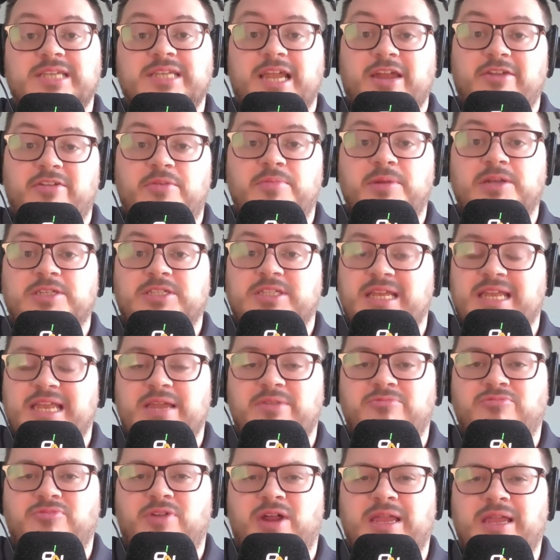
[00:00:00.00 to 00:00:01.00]
his second round match to
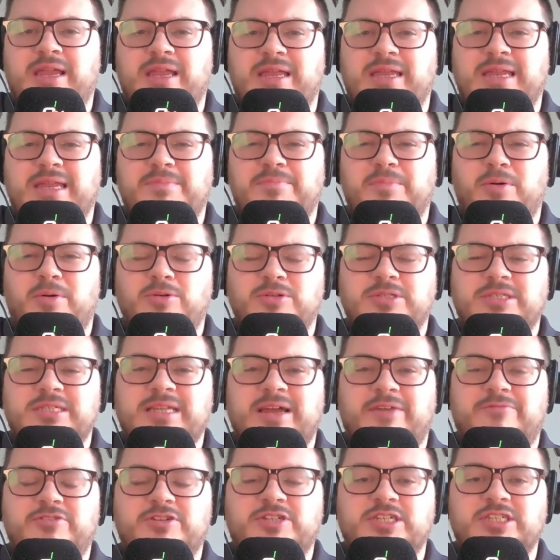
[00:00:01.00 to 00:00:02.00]
Ian Wright, and he posted
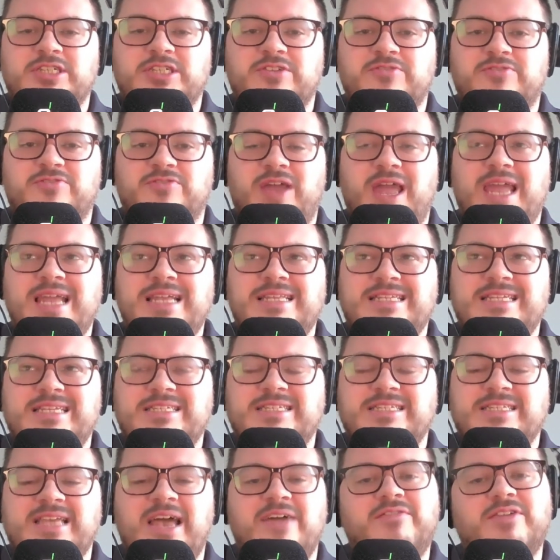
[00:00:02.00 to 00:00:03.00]
averages of
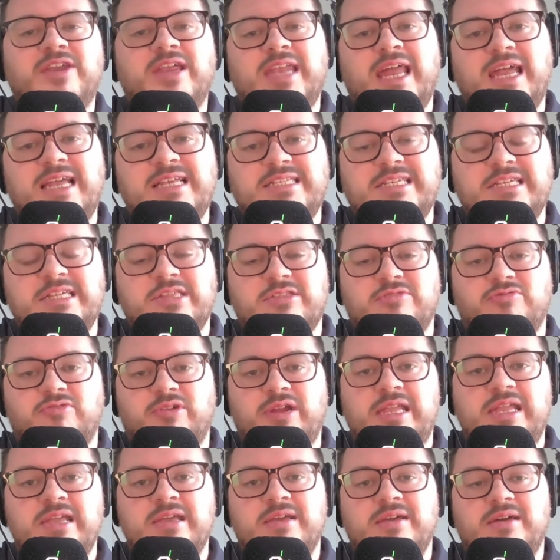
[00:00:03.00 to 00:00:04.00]
87 and
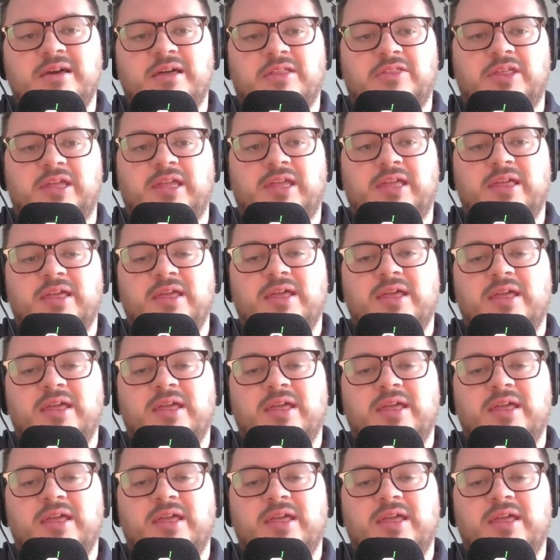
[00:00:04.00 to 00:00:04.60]
83, I think,